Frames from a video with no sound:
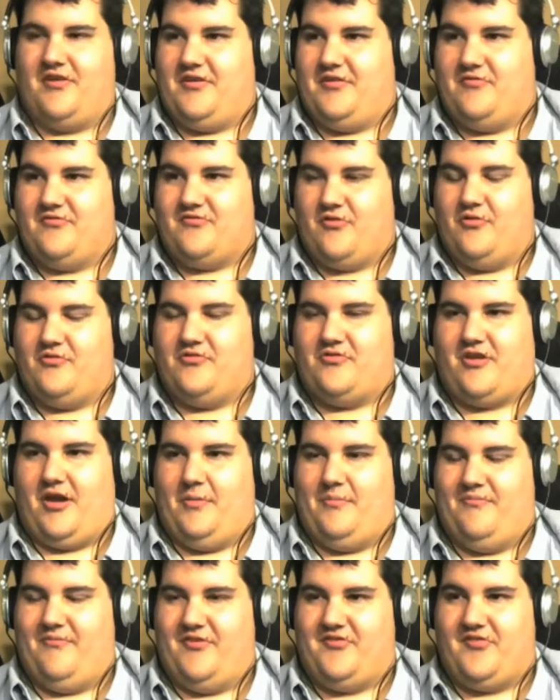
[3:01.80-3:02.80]
said he was going to
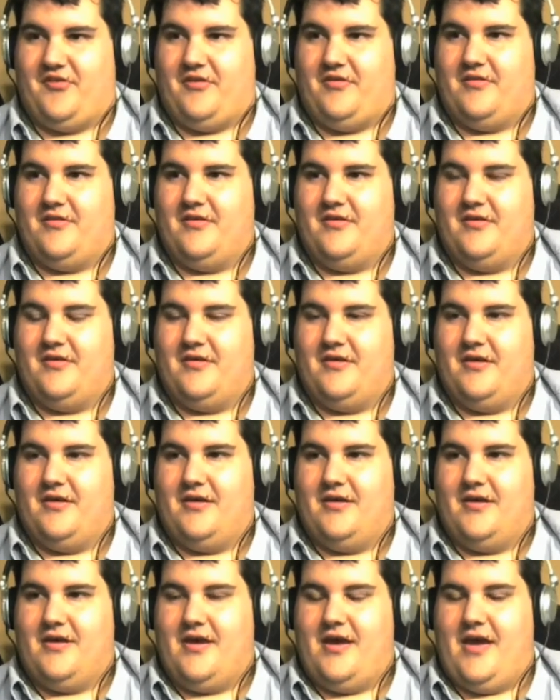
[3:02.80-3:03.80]
come visit,
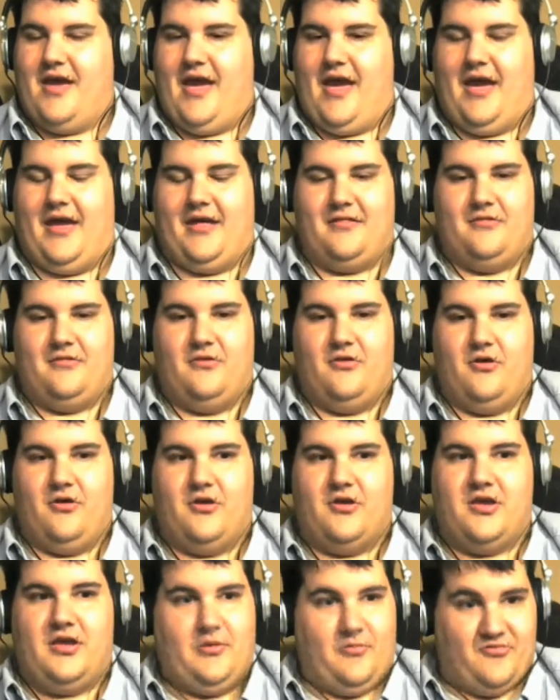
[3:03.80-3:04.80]
and
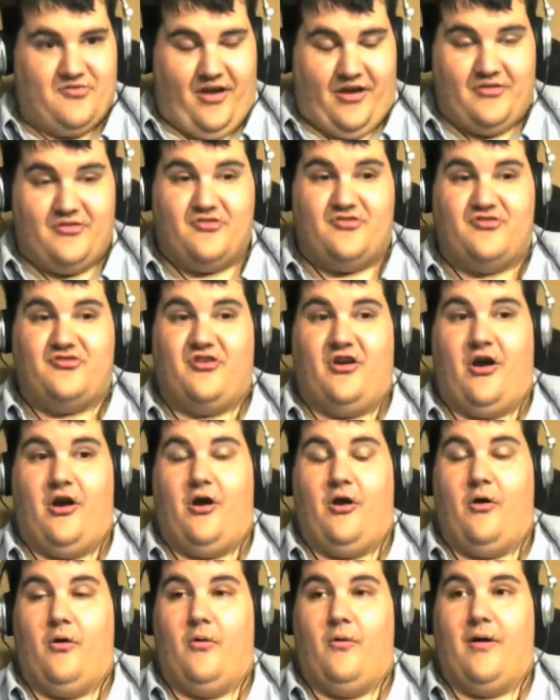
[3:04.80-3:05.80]
he was on the
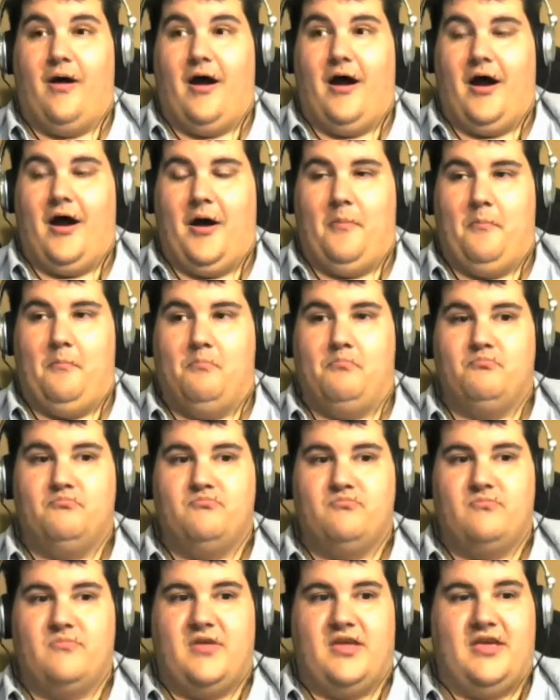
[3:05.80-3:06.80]
show. Um,
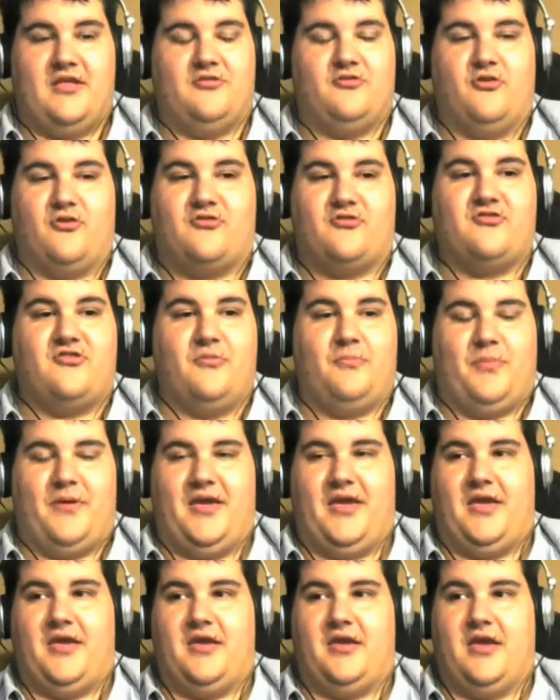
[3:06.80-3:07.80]
he looked to
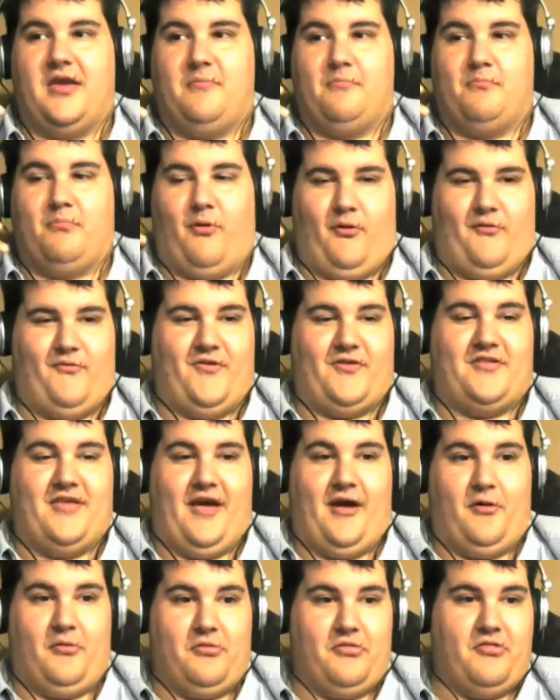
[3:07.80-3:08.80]
be in perfect
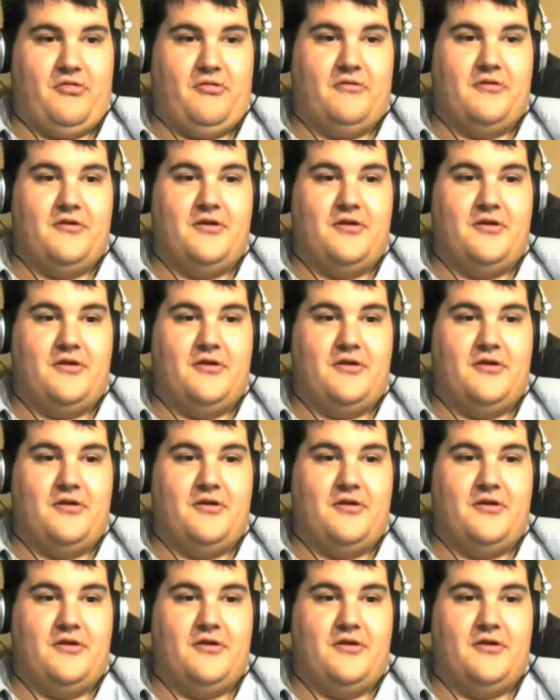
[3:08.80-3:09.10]
health.